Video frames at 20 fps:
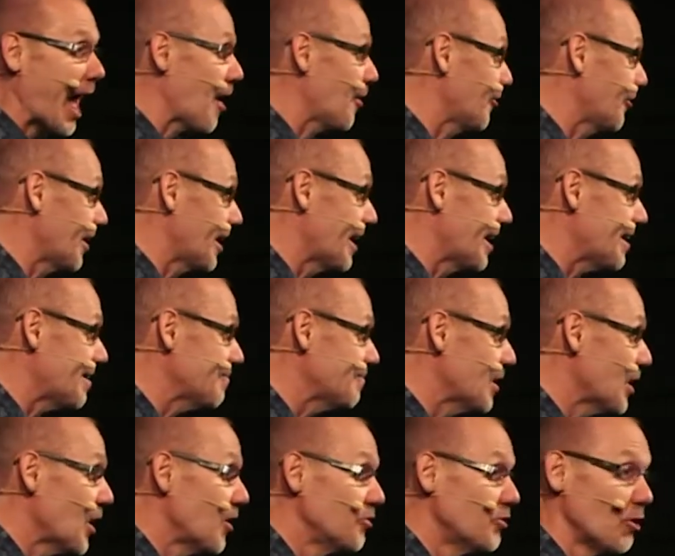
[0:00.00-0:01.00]
out there
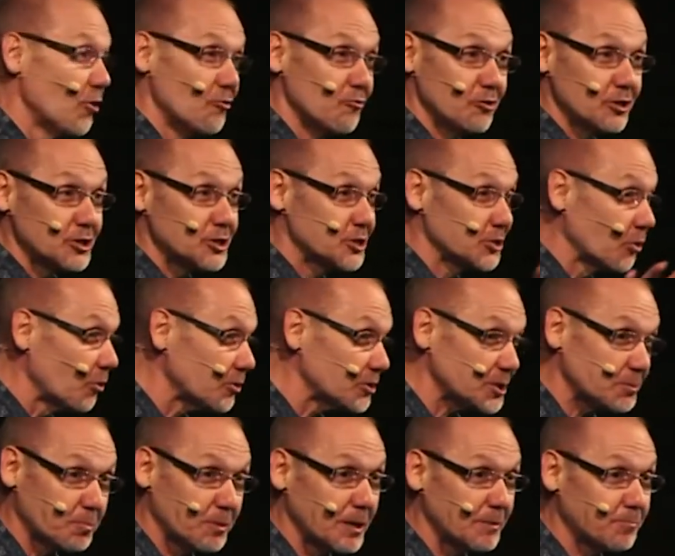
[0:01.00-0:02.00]
that
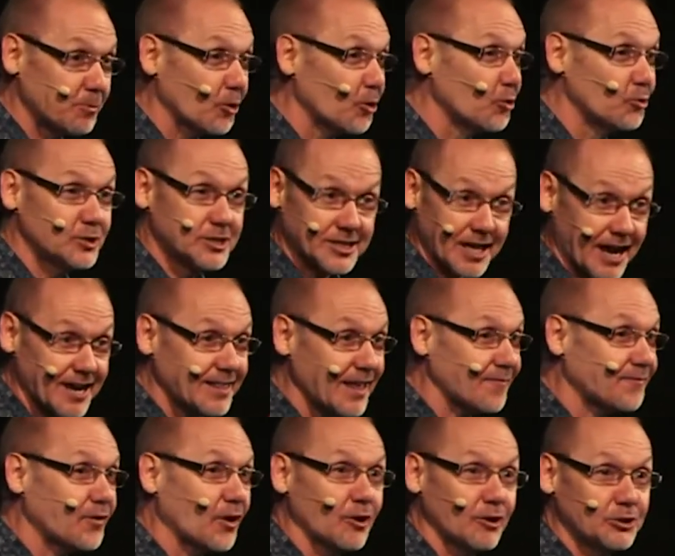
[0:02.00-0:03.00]
resource people who say
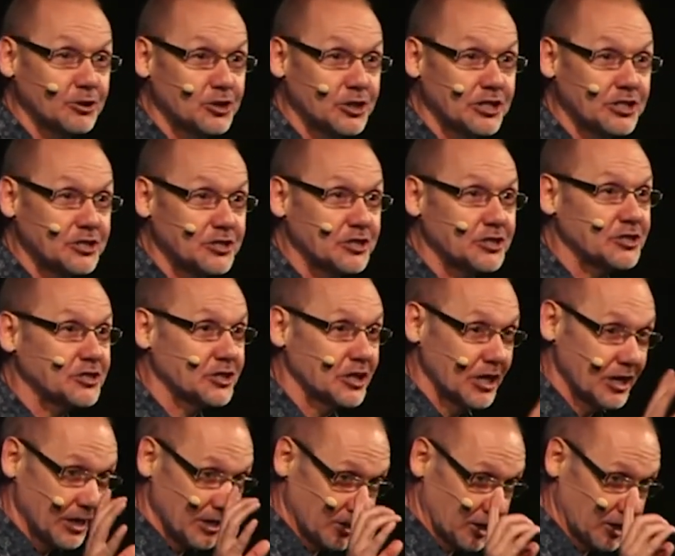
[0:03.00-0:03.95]
they follow Jesus